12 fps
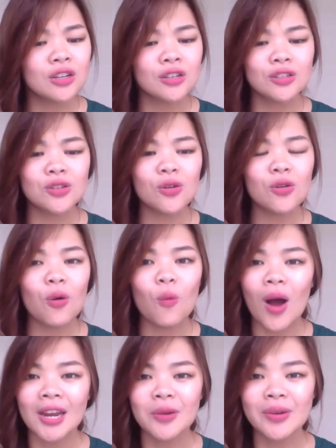So why
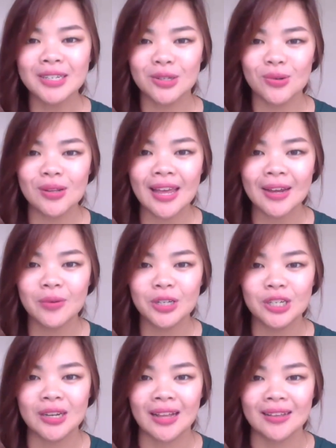do we do language
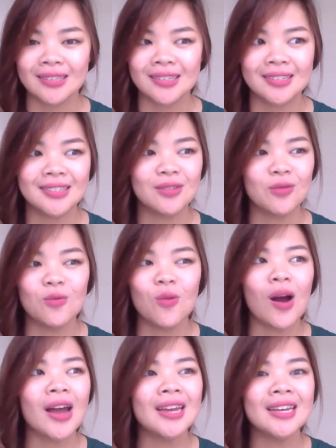analysis?
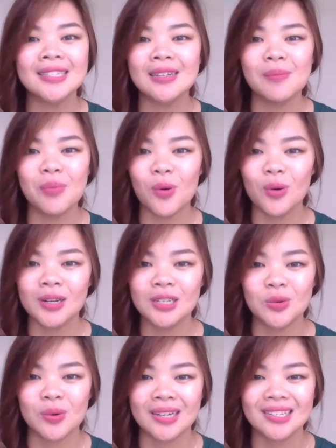Why is it important to
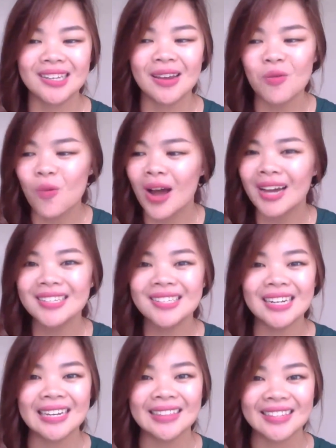us? And why is it
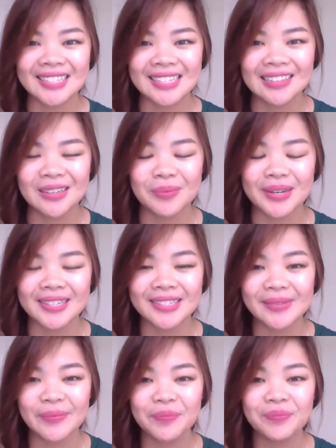in the syllabus?
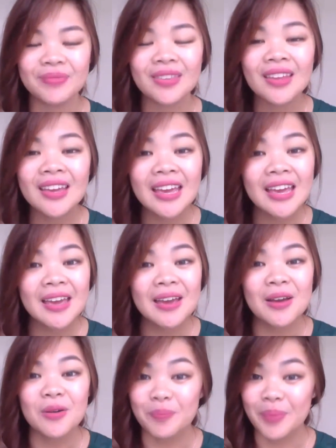
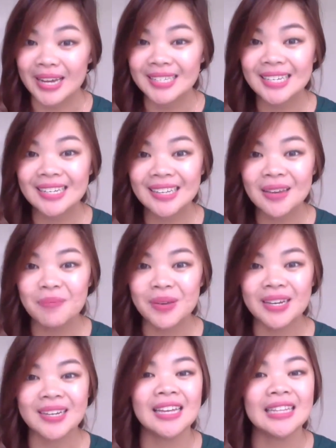Basically,
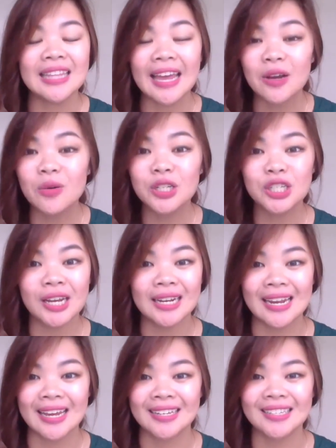because language
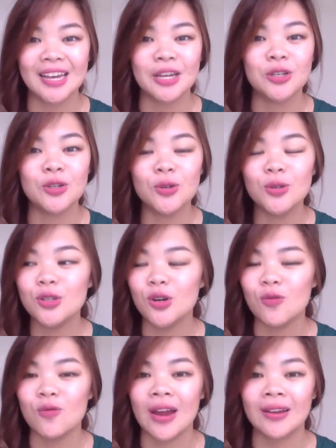techniques are used
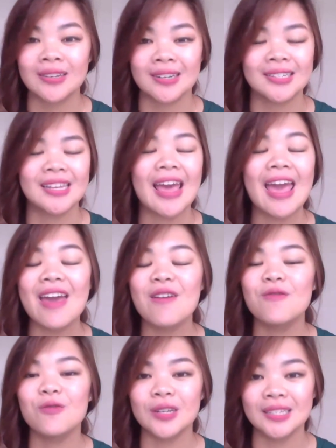around us
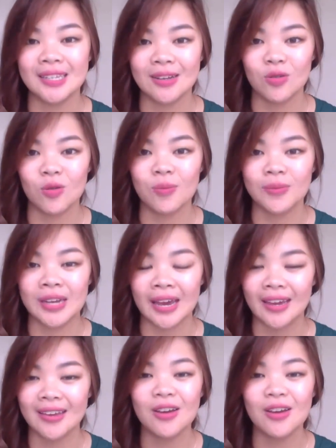every single day.